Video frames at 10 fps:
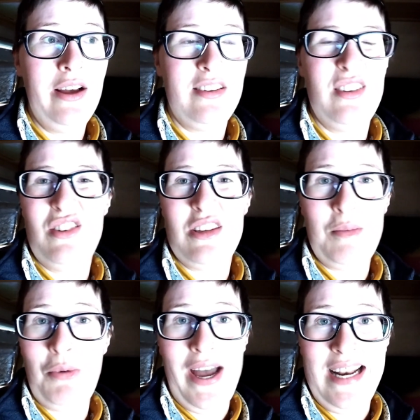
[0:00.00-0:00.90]
as soon as
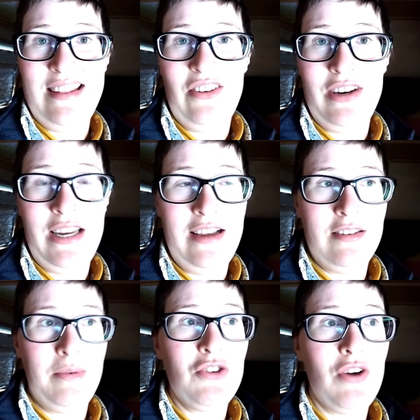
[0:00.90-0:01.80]
you put anything on in here
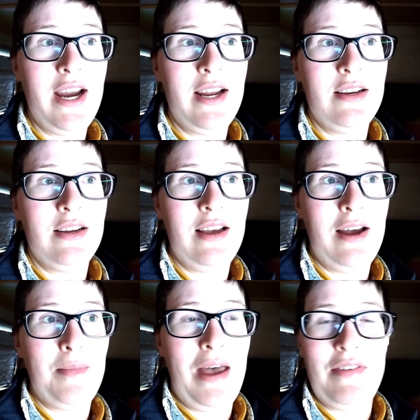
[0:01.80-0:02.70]
so we try and
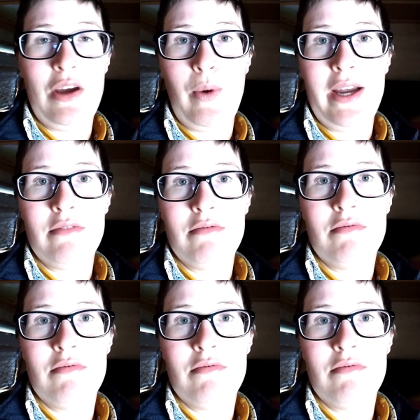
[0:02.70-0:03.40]
um, have it quite